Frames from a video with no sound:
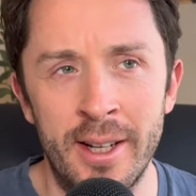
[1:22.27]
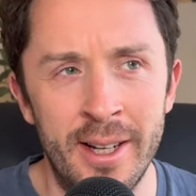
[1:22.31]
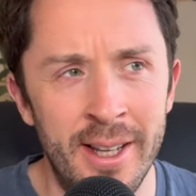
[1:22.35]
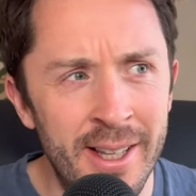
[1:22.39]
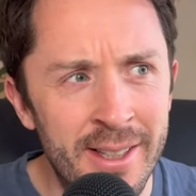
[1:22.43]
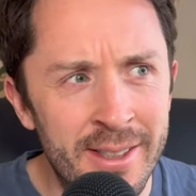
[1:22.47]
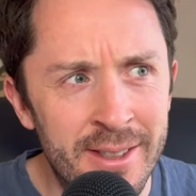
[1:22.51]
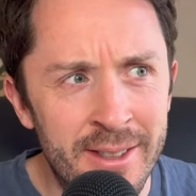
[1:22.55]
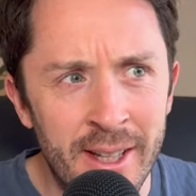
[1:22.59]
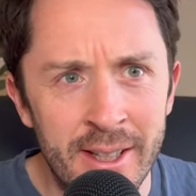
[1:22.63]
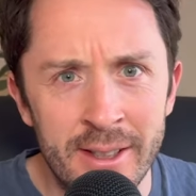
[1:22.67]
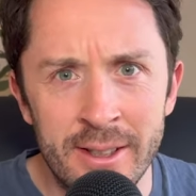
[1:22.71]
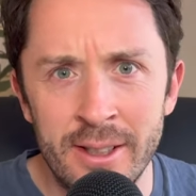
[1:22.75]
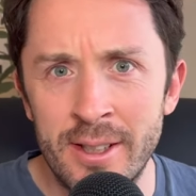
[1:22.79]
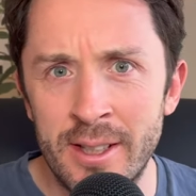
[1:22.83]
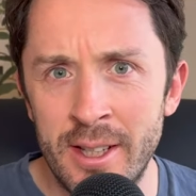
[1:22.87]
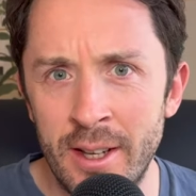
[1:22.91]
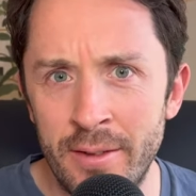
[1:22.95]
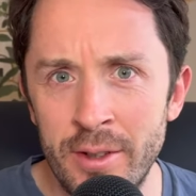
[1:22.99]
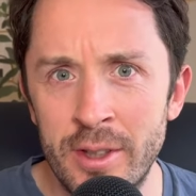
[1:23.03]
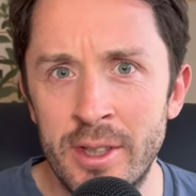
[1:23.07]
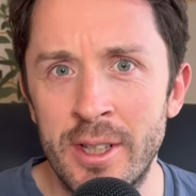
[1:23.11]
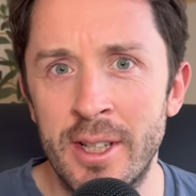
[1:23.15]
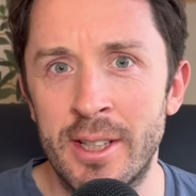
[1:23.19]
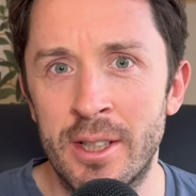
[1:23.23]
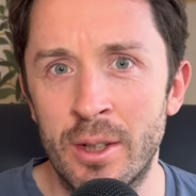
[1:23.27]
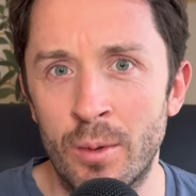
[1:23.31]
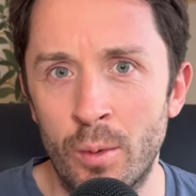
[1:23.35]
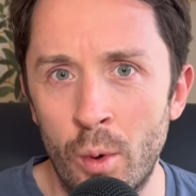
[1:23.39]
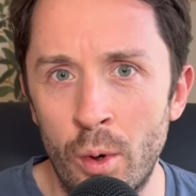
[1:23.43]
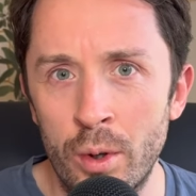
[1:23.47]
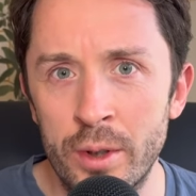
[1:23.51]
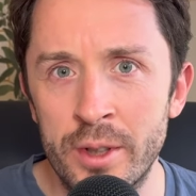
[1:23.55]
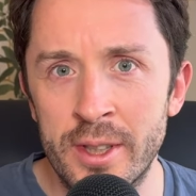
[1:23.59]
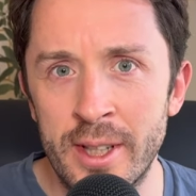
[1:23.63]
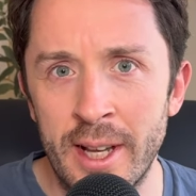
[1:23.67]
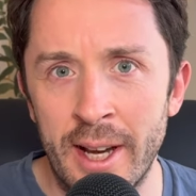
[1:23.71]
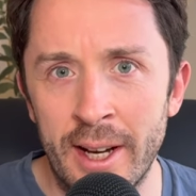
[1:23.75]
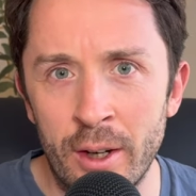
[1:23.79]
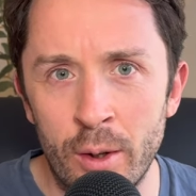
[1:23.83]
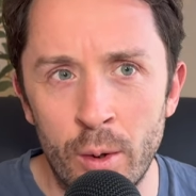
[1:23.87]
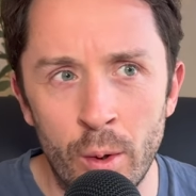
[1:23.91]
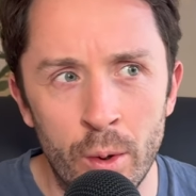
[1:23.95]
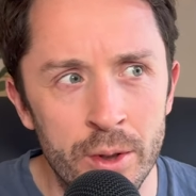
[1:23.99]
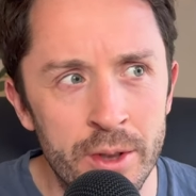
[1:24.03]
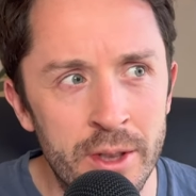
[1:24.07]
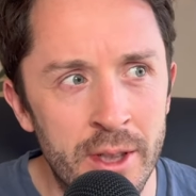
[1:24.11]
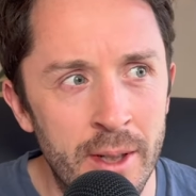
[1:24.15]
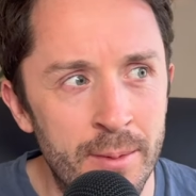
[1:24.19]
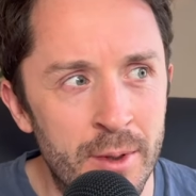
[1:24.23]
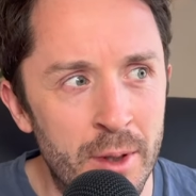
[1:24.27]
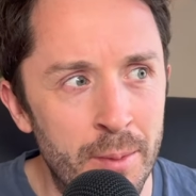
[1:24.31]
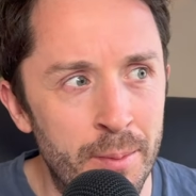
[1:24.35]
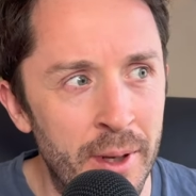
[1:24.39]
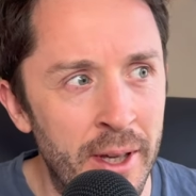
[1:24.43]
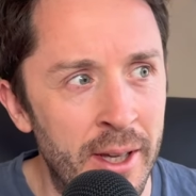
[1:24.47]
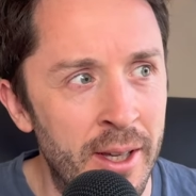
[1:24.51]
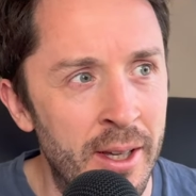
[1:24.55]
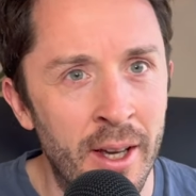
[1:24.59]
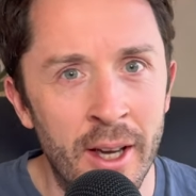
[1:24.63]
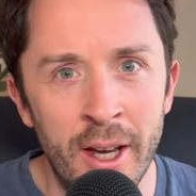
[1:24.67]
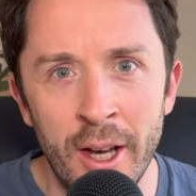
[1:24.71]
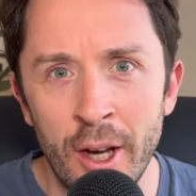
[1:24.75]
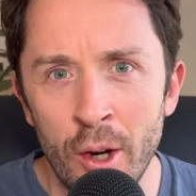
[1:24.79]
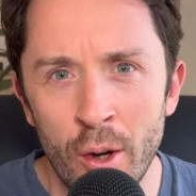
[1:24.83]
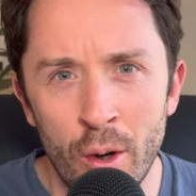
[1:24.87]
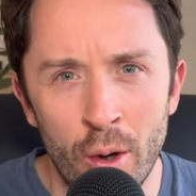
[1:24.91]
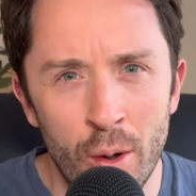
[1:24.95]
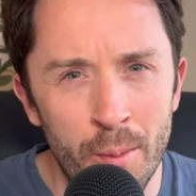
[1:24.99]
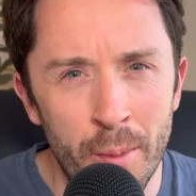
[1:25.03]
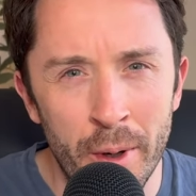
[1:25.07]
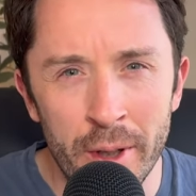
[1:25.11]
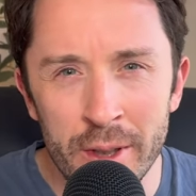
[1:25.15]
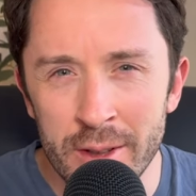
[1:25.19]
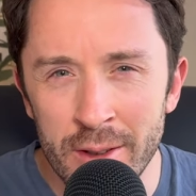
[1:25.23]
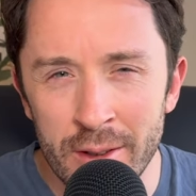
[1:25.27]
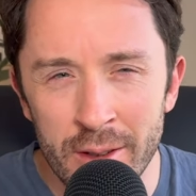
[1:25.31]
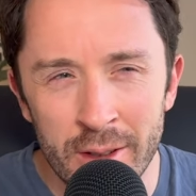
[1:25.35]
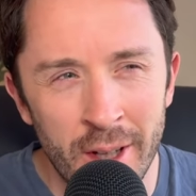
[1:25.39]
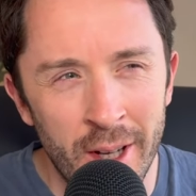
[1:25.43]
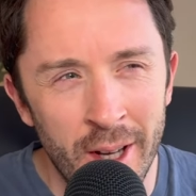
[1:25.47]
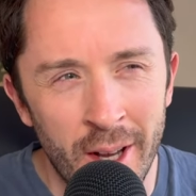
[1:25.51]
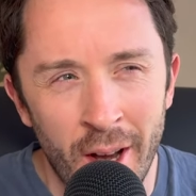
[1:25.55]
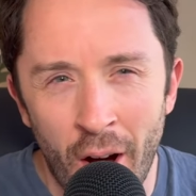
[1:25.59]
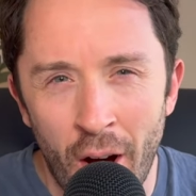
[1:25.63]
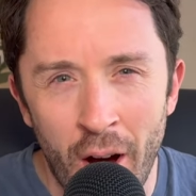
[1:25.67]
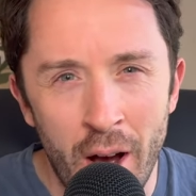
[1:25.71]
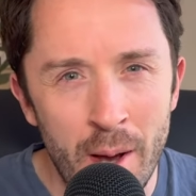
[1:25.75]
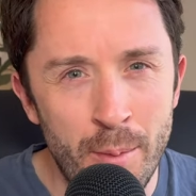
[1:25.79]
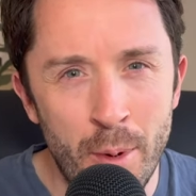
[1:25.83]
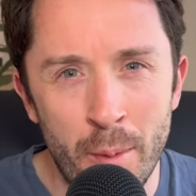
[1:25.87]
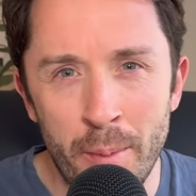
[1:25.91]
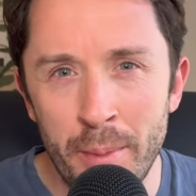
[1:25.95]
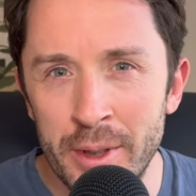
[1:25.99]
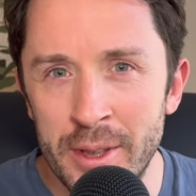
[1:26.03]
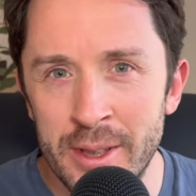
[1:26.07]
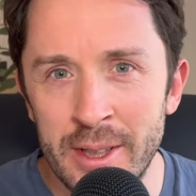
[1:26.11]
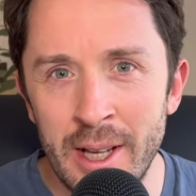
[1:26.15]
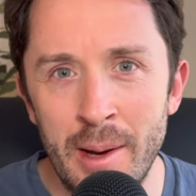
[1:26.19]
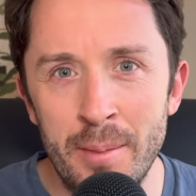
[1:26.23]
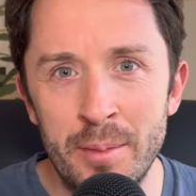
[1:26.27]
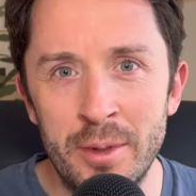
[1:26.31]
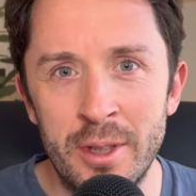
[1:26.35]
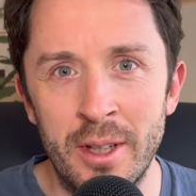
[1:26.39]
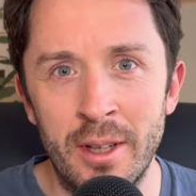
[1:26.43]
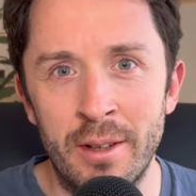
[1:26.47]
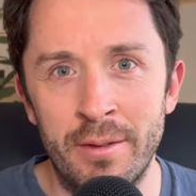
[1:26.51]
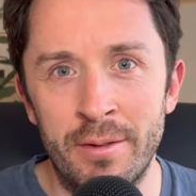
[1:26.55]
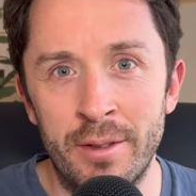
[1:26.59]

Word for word: his sensitivity towards that caused him to be almost hyper perceptive